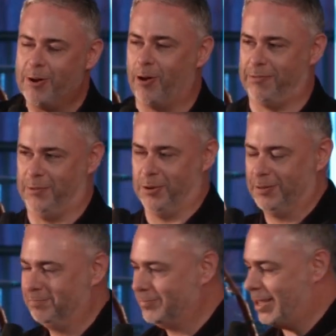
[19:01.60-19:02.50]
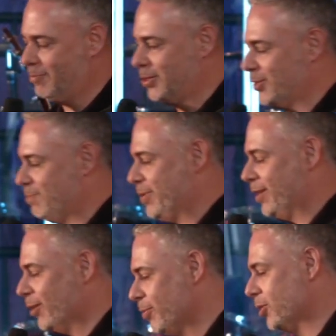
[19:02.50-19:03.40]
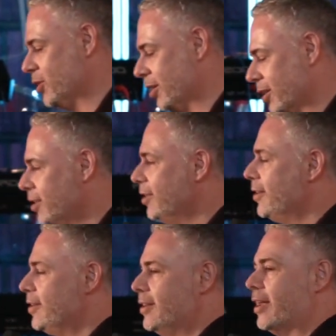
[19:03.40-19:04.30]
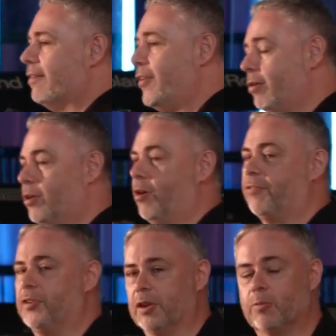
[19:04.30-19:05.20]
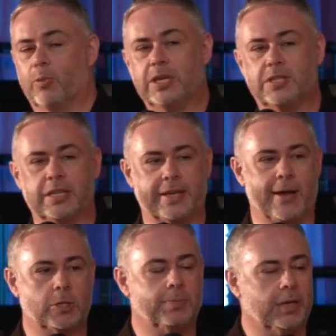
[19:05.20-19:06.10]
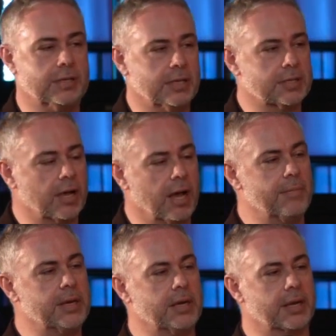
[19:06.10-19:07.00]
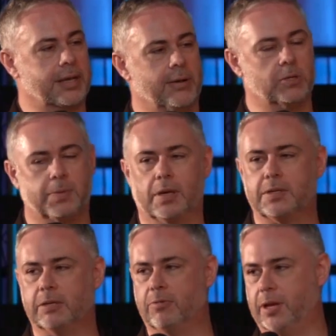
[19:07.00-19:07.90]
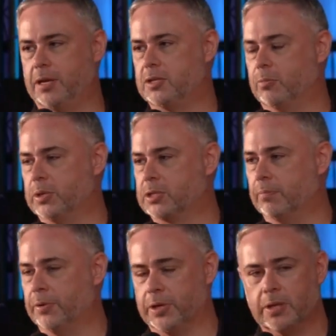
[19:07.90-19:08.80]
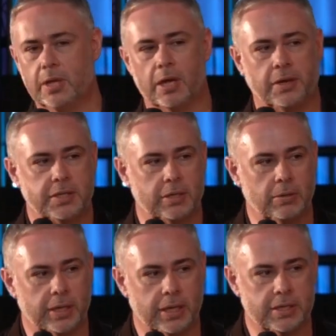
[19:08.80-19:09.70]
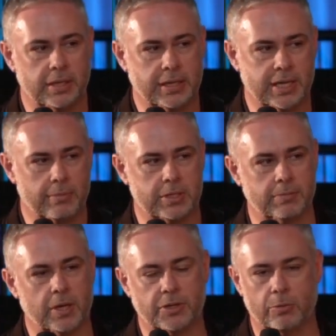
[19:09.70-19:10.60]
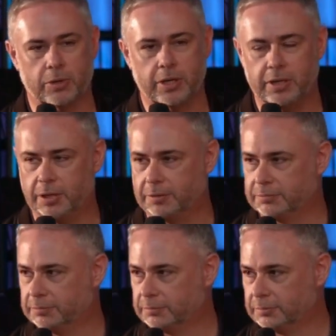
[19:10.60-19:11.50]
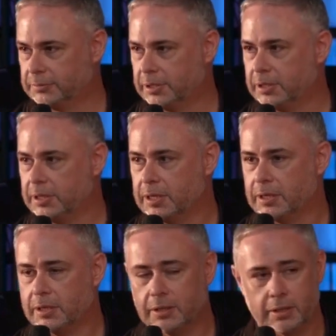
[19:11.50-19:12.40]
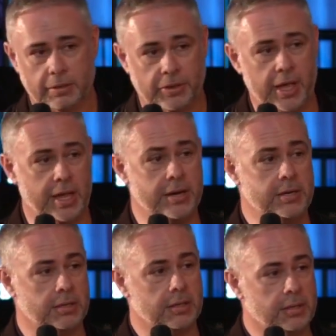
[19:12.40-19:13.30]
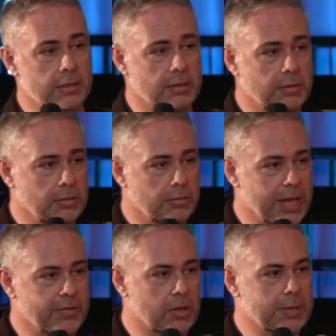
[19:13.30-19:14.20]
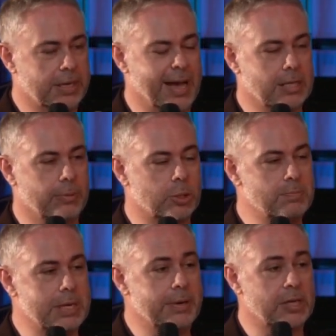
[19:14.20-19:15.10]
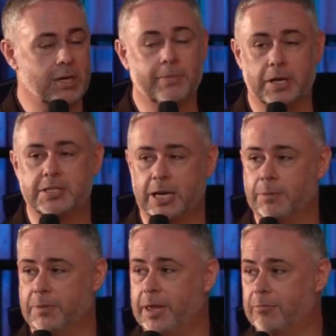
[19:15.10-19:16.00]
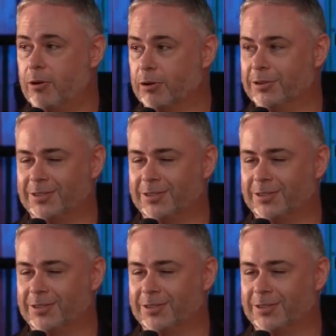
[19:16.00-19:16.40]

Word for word: often, let me just be a little bit cheeky, very often we see accountability as I'm in an accountability relationship with somebody until it is that they tell me something I don't want to hear. Then they've got to be accountable to me because I'm going to tell them they're wrong.